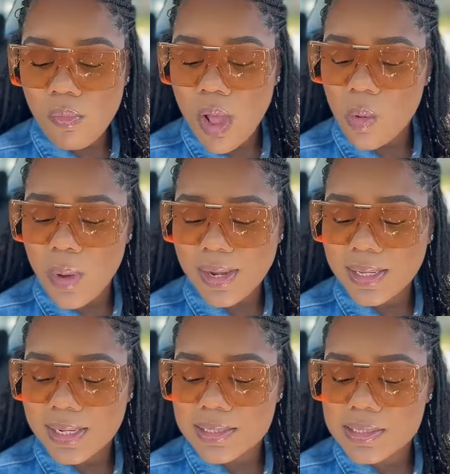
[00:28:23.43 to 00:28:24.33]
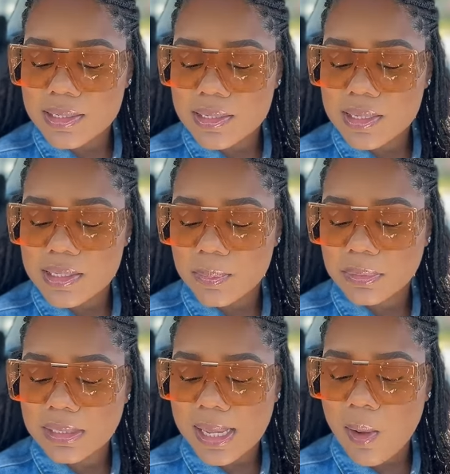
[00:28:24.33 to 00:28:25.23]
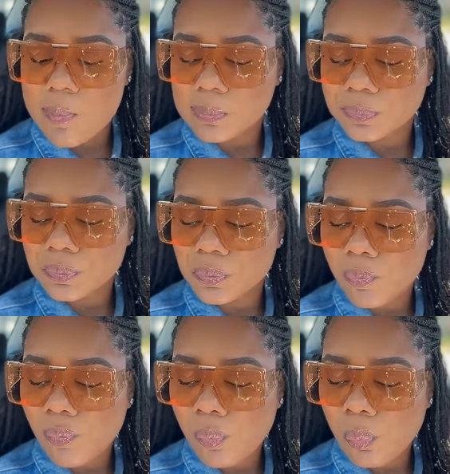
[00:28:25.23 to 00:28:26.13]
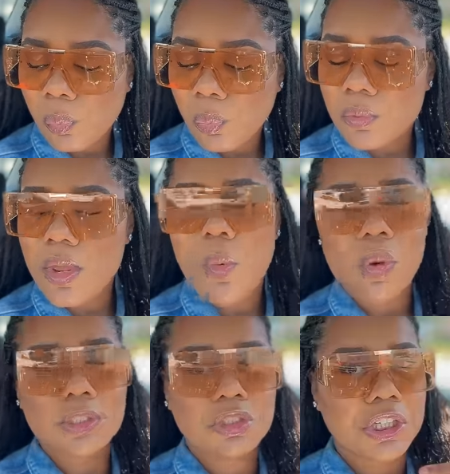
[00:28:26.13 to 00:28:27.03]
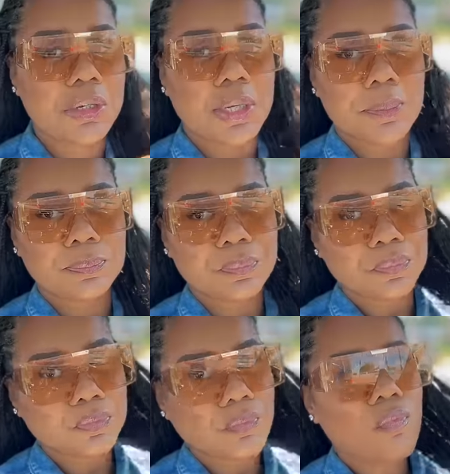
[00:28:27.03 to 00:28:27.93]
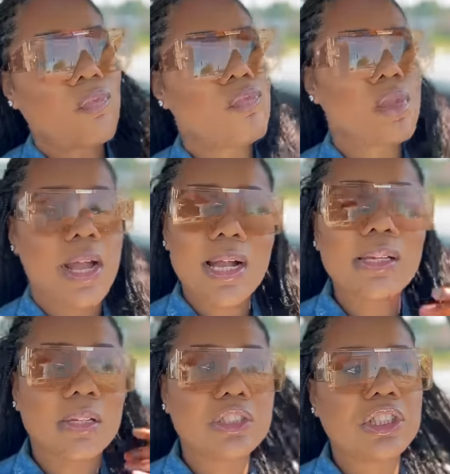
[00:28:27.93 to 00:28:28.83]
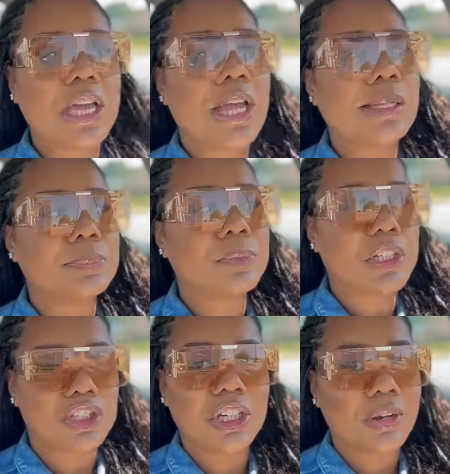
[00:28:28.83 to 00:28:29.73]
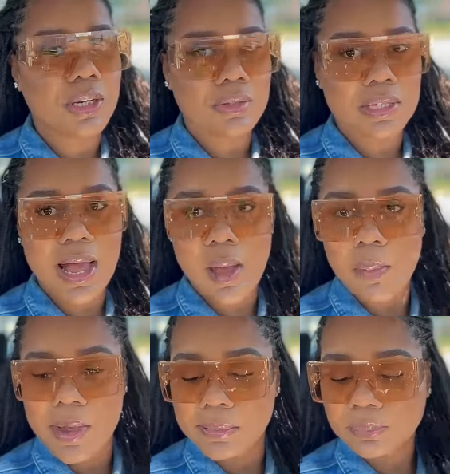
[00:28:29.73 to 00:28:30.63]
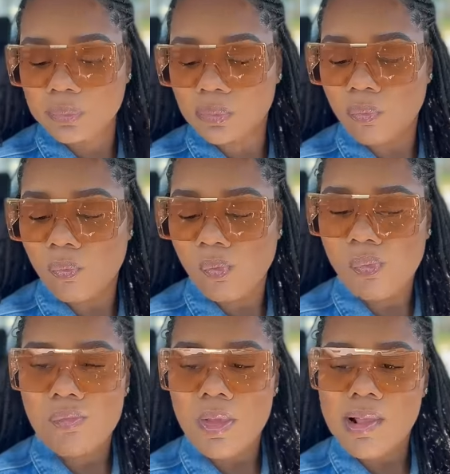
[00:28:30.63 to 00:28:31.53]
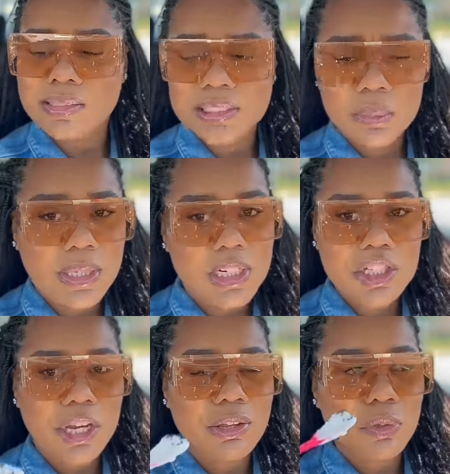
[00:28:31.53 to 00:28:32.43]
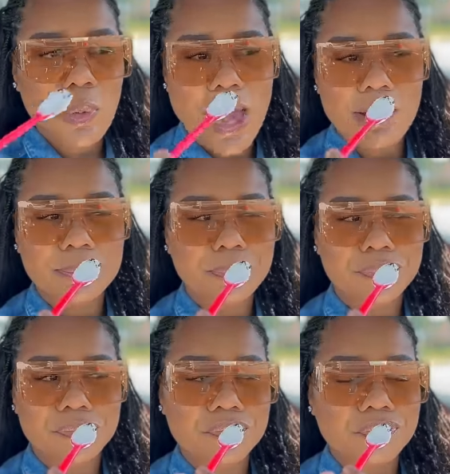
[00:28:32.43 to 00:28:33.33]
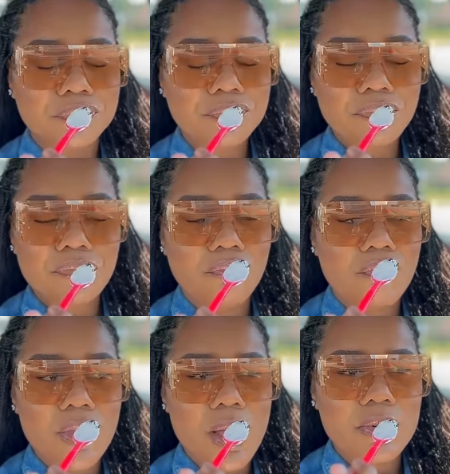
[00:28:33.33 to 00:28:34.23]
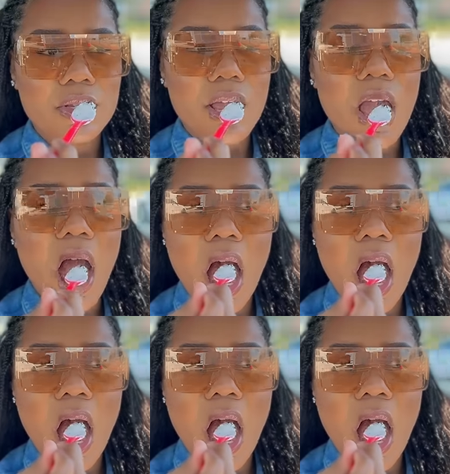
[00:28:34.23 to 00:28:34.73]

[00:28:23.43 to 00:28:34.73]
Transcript: Why they gotta tease us and put like one cherry? Like I know they're saying a cherry on top, but can we get a cherry throughout? I'm just saying.